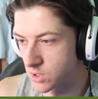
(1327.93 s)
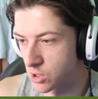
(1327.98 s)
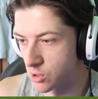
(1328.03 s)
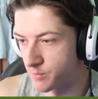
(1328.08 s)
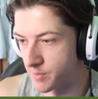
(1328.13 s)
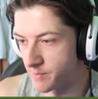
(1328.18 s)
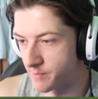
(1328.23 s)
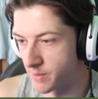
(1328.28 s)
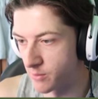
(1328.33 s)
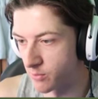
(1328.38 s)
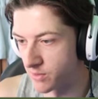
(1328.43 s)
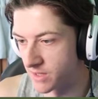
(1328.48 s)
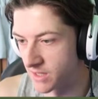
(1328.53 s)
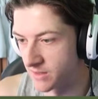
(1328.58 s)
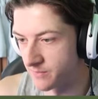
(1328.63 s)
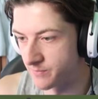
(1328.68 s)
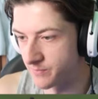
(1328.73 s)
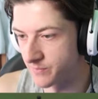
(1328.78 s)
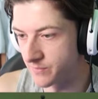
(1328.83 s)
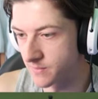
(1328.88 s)
Oh. oh, Pepe win
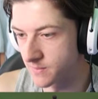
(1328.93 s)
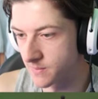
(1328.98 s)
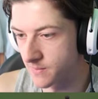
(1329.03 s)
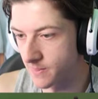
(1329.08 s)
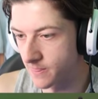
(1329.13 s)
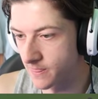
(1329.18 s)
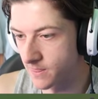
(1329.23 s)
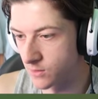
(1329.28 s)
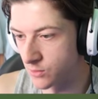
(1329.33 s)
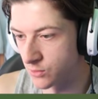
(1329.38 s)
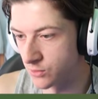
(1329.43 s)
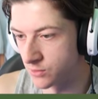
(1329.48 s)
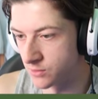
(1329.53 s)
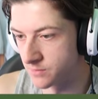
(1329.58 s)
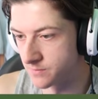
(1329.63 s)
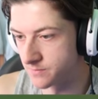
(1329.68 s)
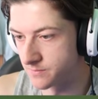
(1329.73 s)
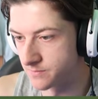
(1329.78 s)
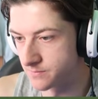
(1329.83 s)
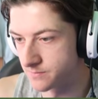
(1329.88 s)
that. Or
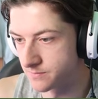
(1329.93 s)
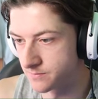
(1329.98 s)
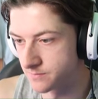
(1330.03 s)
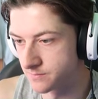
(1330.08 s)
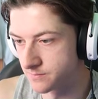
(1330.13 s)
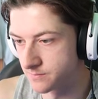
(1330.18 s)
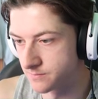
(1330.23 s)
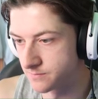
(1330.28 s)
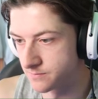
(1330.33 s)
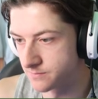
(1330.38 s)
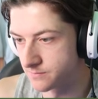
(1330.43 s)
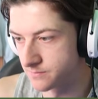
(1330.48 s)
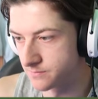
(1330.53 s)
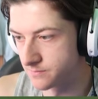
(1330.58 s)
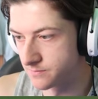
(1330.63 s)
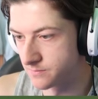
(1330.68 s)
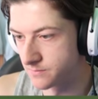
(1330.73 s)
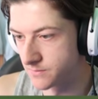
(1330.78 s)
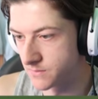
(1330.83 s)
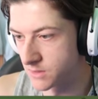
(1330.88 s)
not.
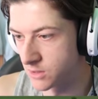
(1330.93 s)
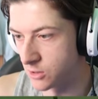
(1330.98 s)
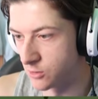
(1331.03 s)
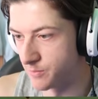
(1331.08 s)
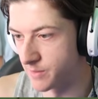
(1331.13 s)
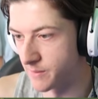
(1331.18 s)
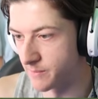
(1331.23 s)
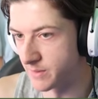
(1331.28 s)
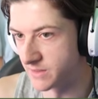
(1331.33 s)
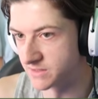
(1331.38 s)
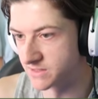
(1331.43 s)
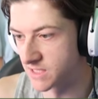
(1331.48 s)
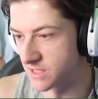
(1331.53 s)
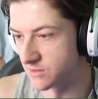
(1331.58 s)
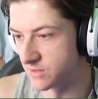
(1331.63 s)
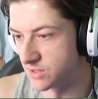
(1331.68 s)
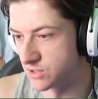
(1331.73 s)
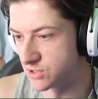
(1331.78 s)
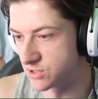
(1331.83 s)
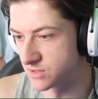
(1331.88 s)
Oh, Pepe's
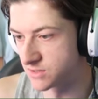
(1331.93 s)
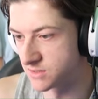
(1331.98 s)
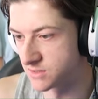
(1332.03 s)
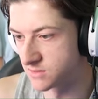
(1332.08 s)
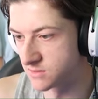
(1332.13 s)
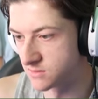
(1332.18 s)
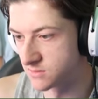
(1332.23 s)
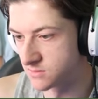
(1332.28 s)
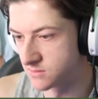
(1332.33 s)
down injured.